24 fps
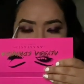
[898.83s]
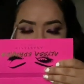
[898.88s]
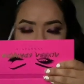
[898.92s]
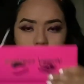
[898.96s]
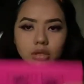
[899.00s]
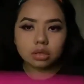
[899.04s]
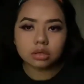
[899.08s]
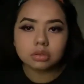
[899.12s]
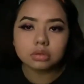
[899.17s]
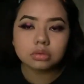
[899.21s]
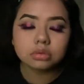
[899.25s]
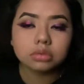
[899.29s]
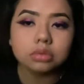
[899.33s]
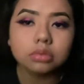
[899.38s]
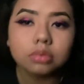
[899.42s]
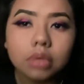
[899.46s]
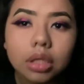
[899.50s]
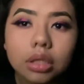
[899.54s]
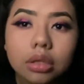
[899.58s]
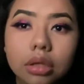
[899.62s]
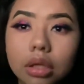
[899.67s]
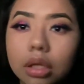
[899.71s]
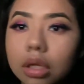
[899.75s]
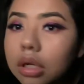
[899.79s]
to make the
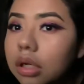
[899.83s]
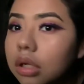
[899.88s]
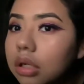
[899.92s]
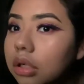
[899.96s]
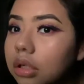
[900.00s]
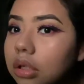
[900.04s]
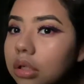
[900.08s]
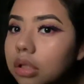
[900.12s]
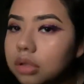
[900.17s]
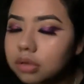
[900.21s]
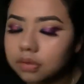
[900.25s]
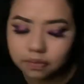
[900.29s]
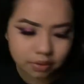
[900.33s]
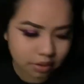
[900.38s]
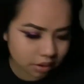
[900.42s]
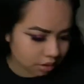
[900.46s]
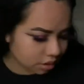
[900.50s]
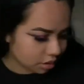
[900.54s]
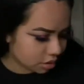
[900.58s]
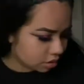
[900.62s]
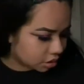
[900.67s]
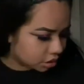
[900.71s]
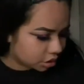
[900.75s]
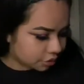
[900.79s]
eyeshadow pop